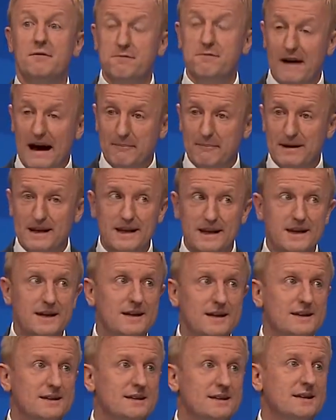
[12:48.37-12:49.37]
family,
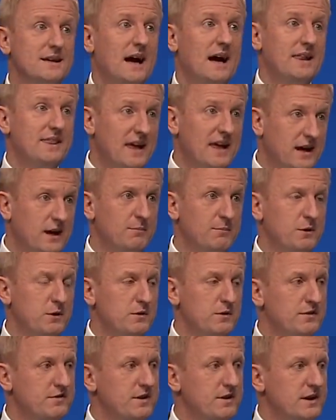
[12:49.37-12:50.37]
and their
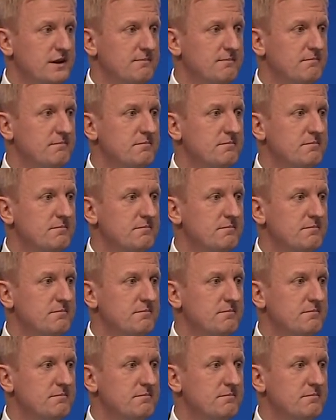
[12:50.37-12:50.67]
community.